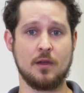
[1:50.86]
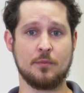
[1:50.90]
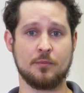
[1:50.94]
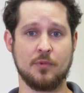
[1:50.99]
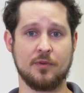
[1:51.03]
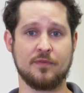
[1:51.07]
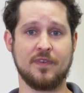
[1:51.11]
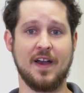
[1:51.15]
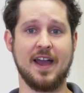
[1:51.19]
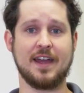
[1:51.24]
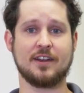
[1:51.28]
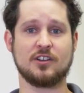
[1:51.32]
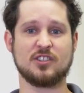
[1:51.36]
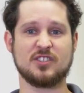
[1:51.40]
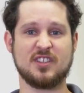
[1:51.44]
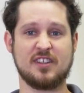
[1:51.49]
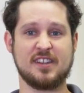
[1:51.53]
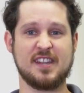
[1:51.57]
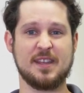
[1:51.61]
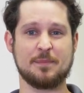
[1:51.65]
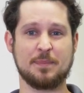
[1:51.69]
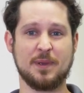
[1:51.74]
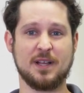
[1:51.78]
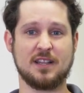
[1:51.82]
Providers
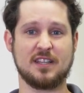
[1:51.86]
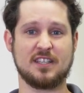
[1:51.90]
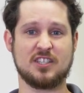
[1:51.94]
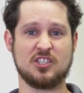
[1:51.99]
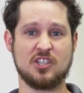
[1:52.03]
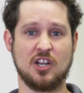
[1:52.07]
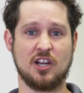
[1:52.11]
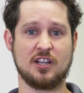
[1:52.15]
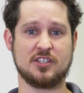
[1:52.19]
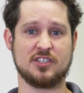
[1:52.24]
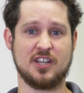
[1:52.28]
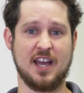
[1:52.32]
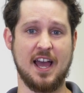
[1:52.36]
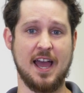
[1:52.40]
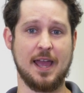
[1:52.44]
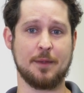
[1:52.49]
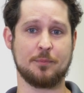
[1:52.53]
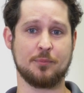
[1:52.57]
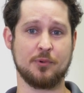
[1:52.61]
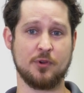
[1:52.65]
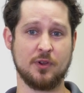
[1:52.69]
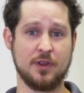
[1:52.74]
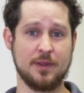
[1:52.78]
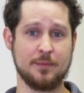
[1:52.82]
typically charge a high
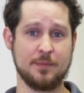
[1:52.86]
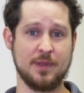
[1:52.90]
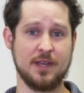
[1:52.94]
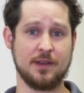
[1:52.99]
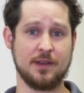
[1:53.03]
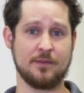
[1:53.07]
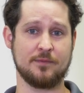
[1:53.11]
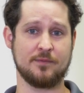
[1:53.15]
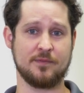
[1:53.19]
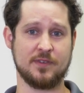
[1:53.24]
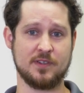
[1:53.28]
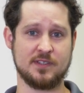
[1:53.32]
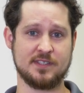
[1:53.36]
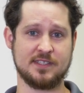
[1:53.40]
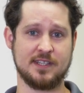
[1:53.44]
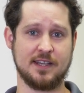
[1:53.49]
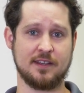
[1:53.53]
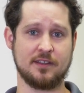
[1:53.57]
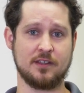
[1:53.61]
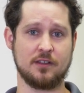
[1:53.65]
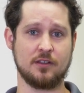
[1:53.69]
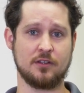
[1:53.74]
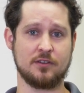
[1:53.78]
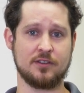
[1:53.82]
premium for
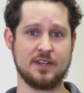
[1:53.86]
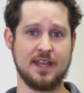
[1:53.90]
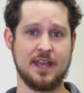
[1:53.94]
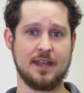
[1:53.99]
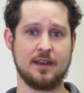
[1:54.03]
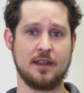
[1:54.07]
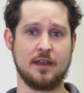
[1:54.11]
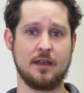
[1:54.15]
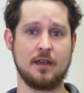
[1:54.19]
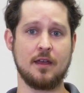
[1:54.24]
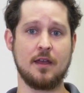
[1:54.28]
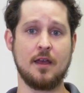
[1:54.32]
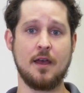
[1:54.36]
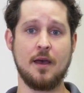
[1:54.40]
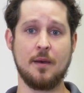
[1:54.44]
cellular data,